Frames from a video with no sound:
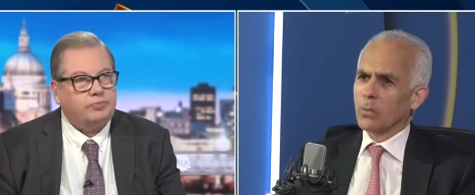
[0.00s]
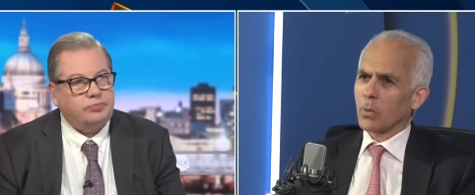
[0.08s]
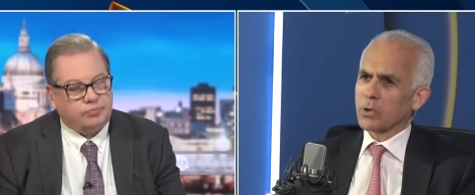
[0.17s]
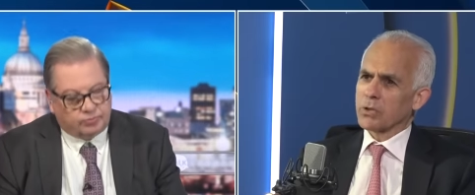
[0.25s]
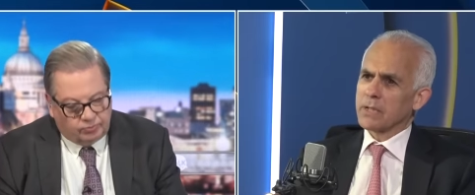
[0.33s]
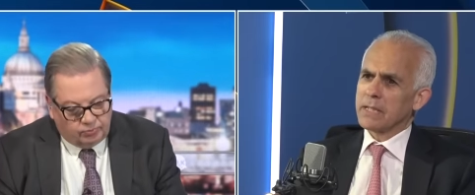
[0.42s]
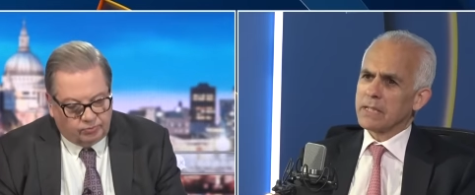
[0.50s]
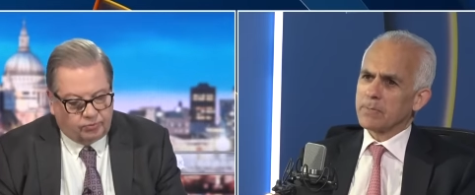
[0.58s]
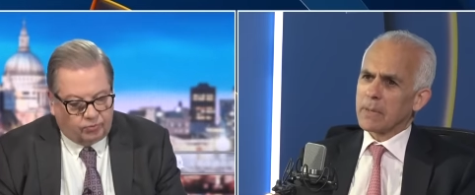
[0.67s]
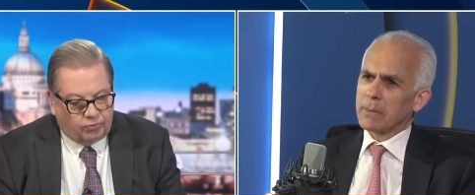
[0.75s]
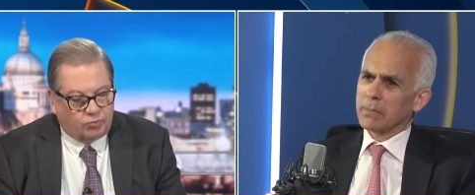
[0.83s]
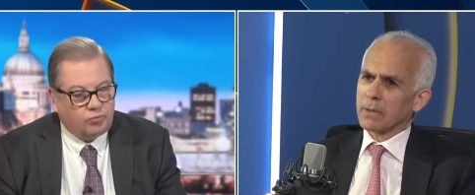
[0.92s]
Speaker 1: watching these
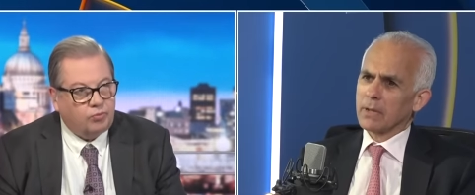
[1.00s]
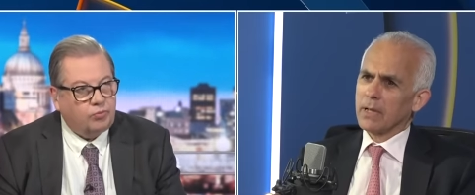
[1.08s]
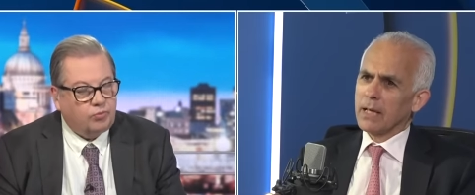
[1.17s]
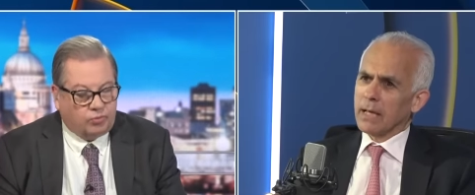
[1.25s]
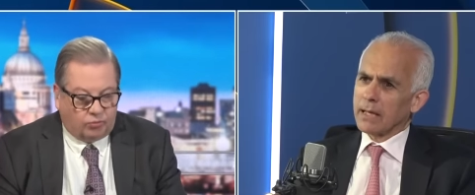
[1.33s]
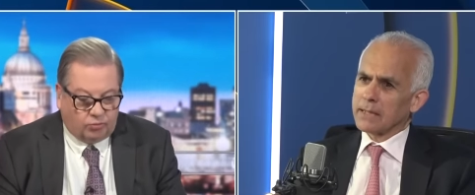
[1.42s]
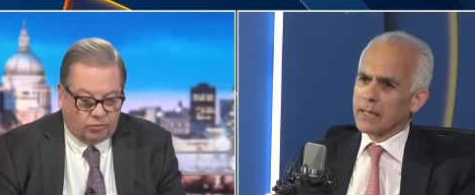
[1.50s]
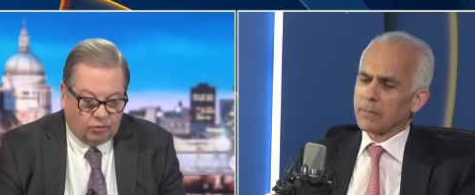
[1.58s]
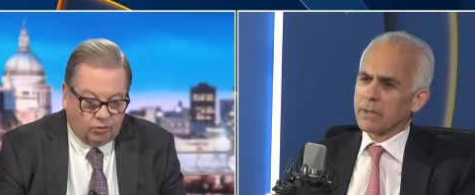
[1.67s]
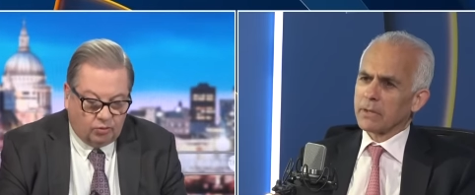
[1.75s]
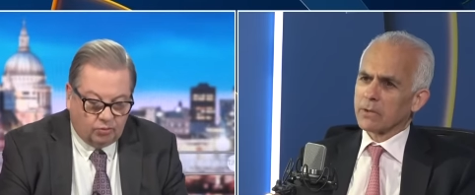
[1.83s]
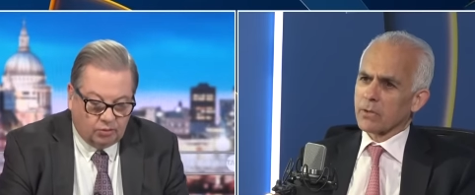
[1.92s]
people
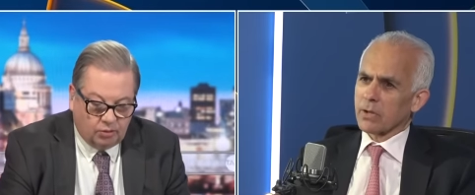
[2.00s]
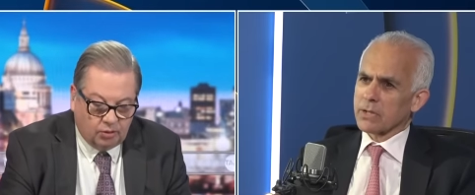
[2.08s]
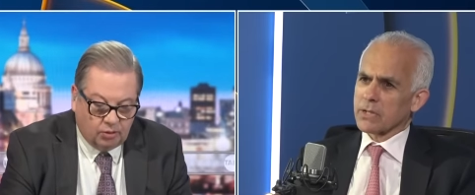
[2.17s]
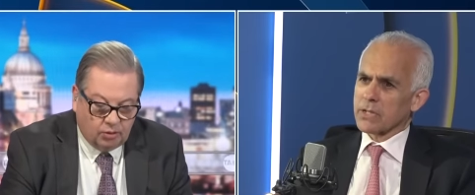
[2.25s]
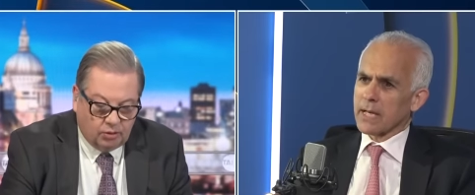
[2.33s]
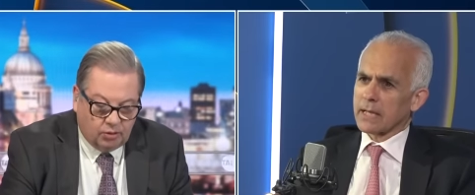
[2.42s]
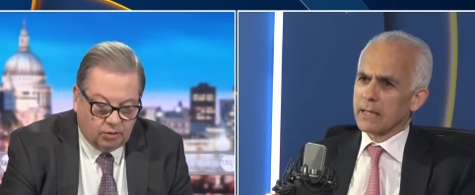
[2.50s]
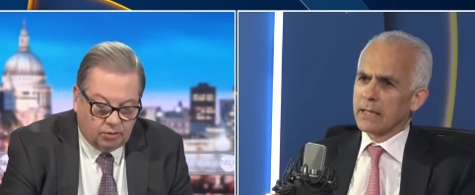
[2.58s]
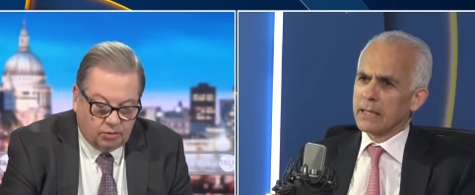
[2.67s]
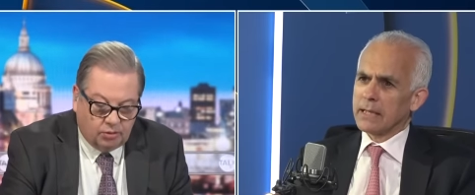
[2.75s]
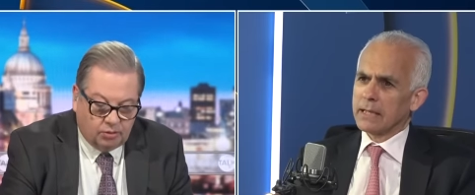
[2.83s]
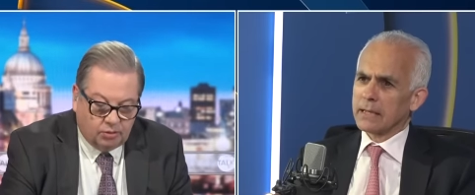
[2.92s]
attempting to cross the channel
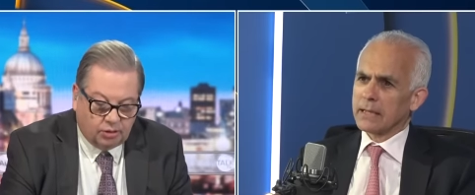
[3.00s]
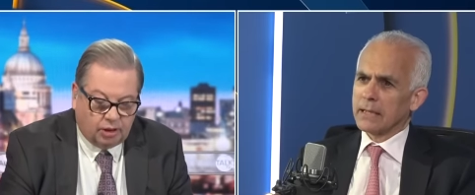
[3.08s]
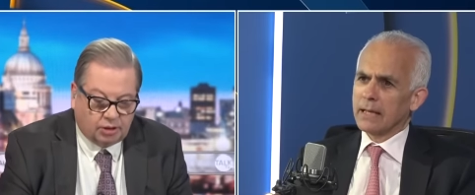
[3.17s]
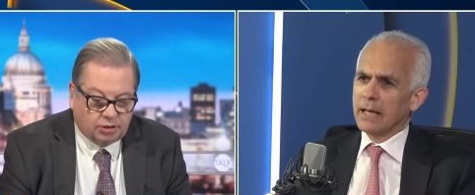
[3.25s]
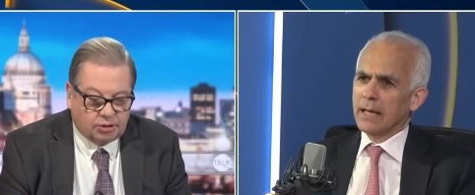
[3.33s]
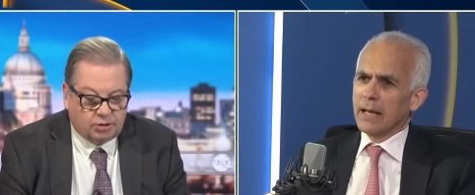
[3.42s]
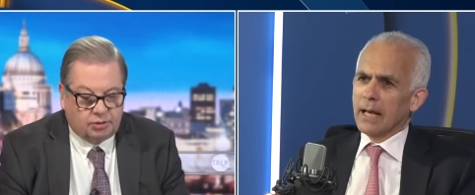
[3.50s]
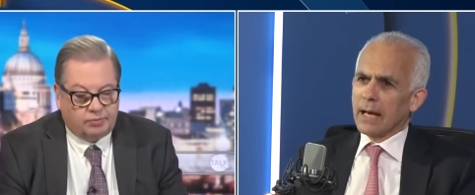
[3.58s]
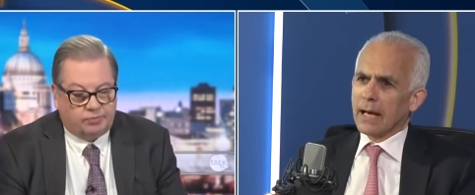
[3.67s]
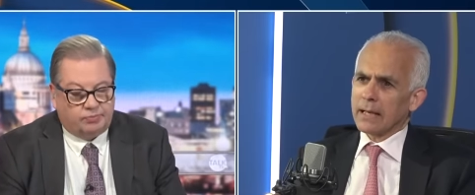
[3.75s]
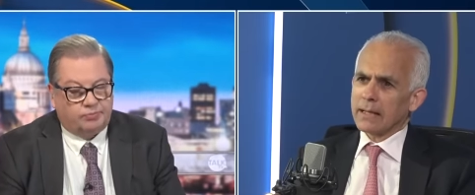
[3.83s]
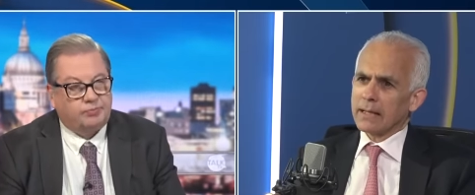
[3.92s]
illegally. Yes.
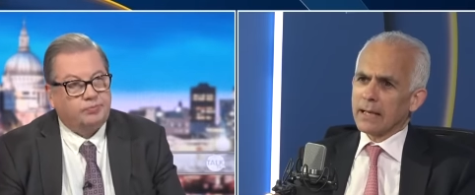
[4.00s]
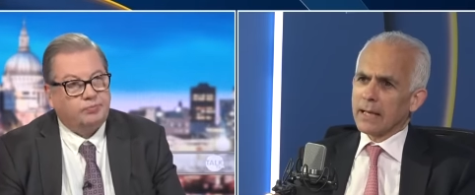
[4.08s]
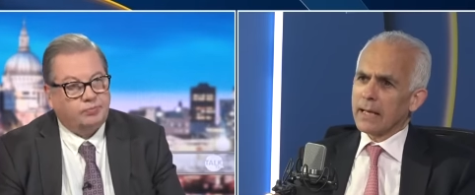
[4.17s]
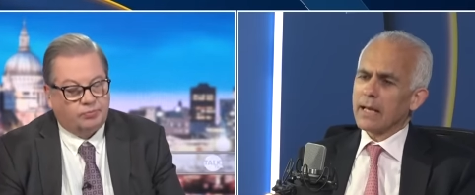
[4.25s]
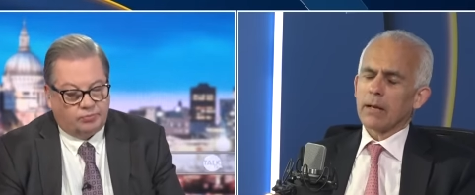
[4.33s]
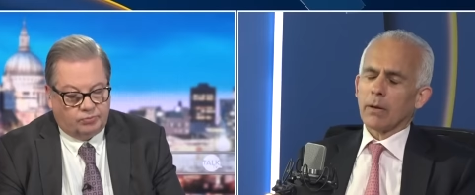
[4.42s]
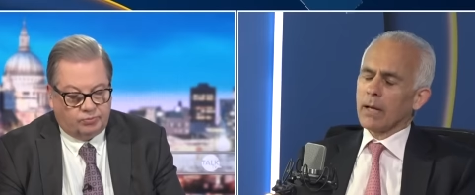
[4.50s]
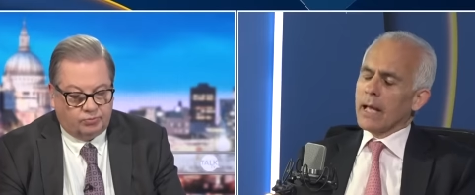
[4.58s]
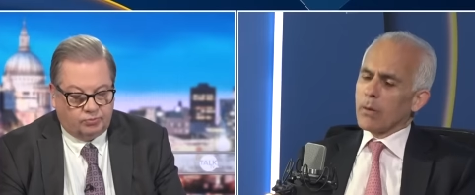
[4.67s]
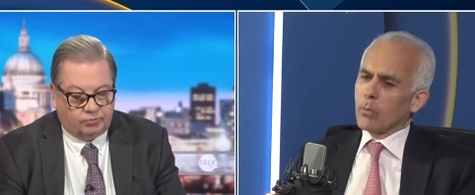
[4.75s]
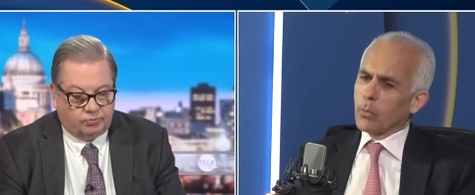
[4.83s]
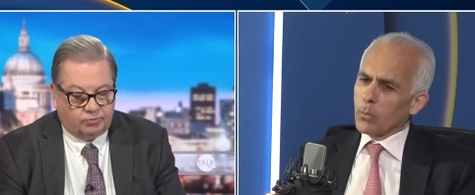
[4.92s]
And it, uh,
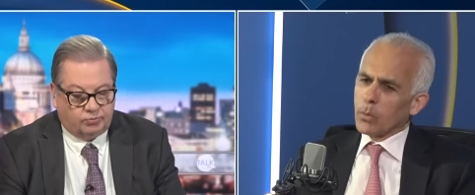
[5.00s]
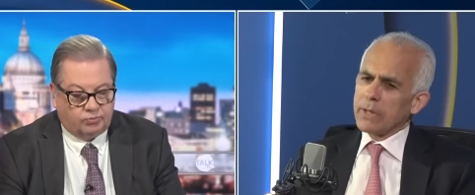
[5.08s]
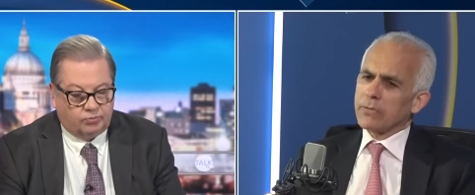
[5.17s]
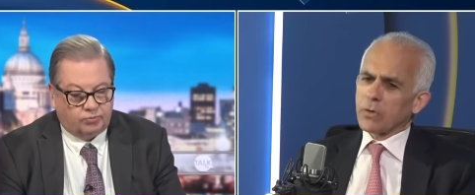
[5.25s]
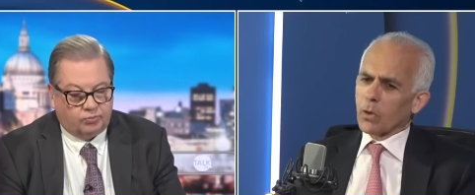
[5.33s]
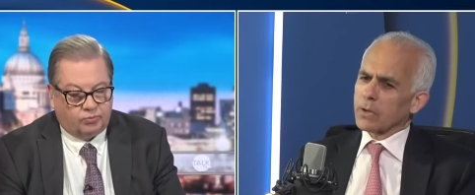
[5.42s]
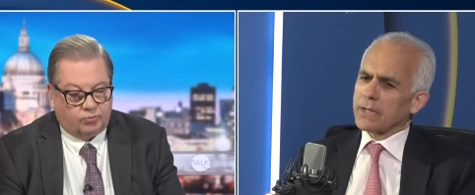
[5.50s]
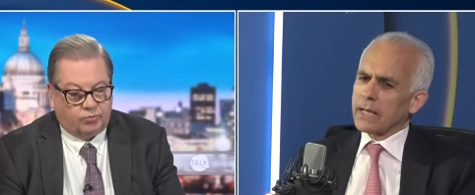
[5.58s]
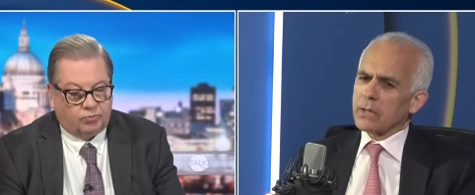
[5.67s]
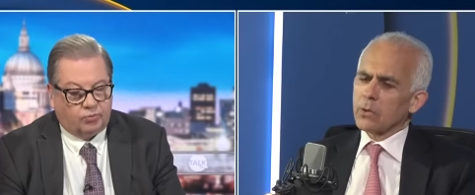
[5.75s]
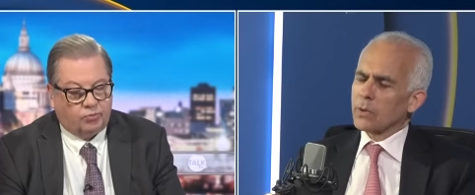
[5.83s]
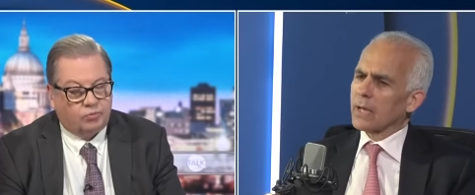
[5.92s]
we've got to
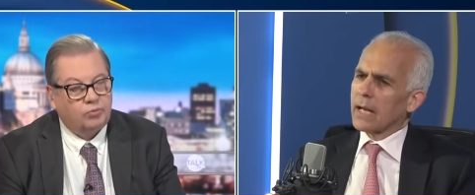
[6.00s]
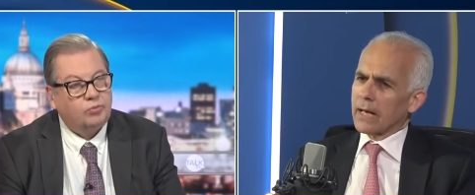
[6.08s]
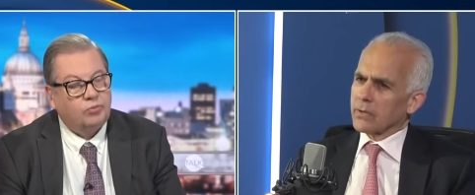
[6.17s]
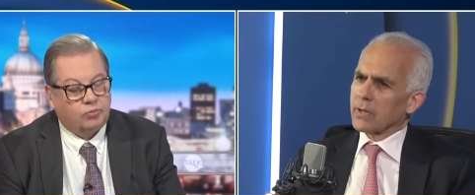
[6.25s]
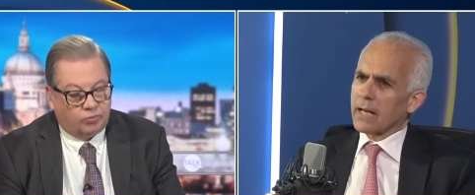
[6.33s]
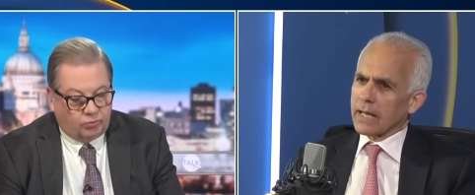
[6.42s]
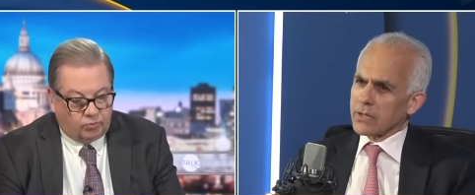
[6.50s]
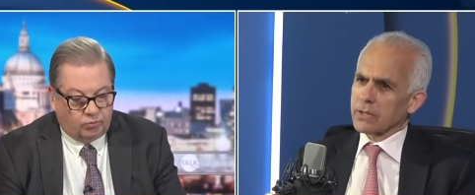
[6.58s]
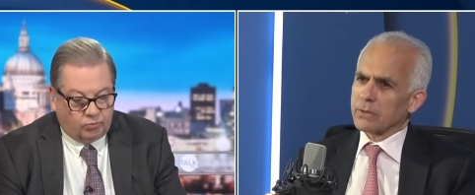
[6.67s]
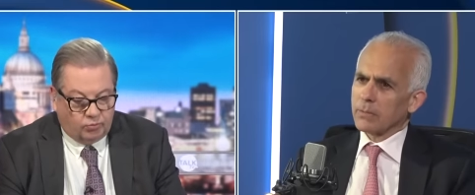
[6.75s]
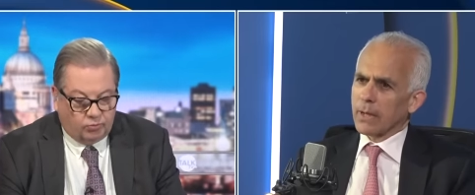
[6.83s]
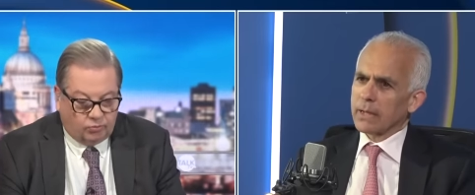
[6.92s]
take unilateral
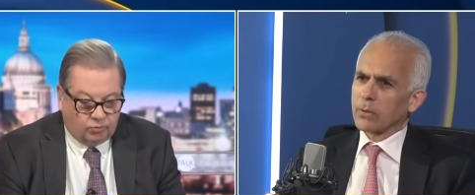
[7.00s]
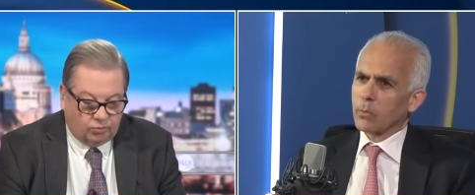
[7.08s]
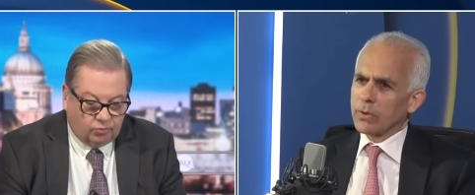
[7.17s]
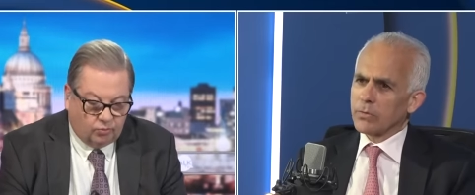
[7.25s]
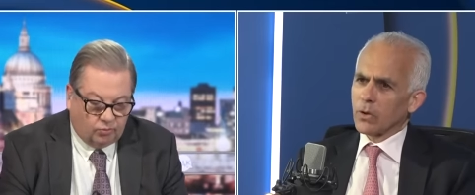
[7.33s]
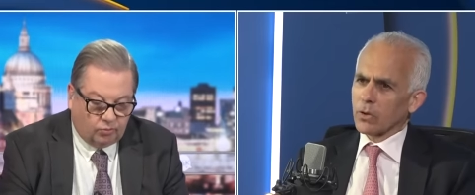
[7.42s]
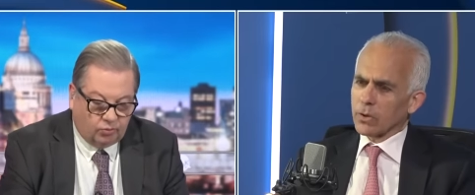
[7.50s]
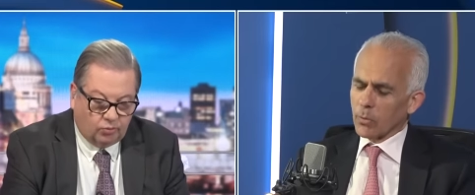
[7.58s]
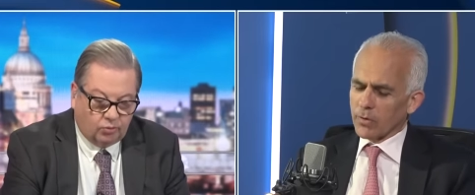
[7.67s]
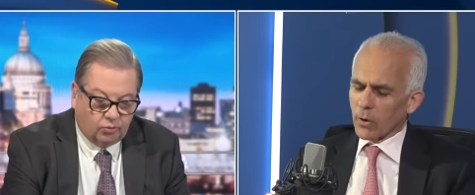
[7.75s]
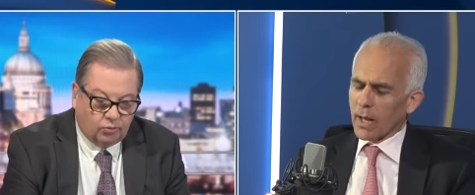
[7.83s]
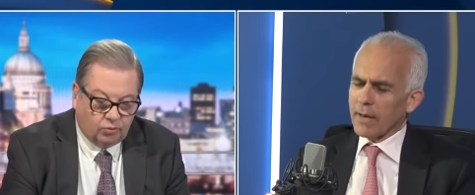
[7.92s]
action, Mike. We've got to do,
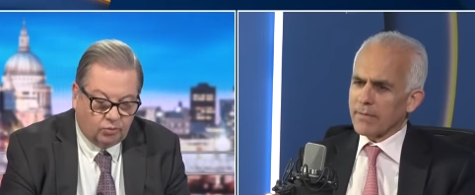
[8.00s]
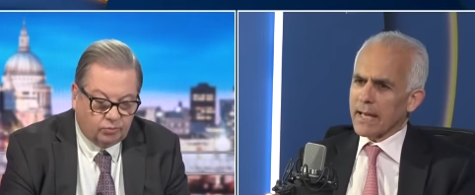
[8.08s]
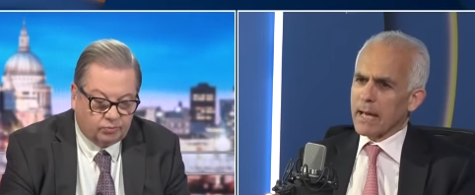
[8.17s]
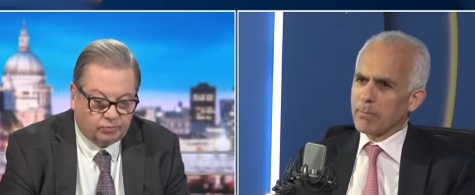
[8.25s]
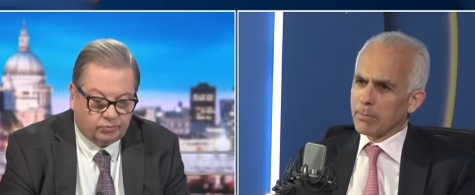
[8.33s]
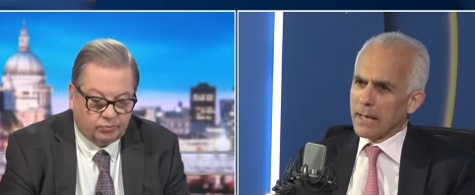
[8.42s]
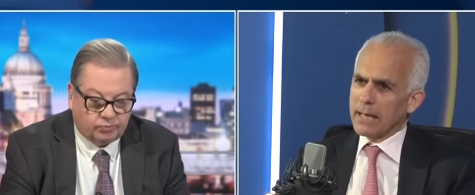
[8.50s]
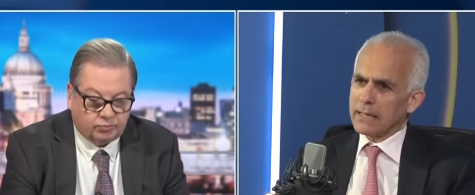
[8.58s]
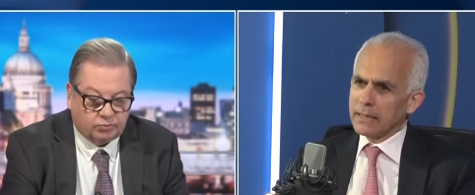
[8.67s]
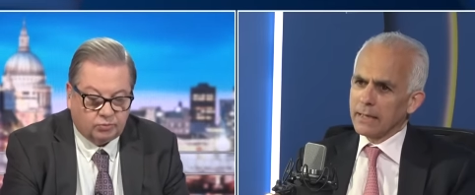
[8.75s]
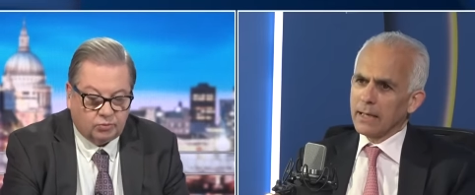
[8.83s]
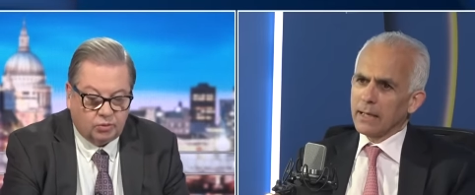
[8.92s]
we've got to have a
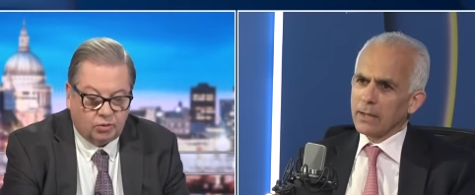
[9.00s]
campaign.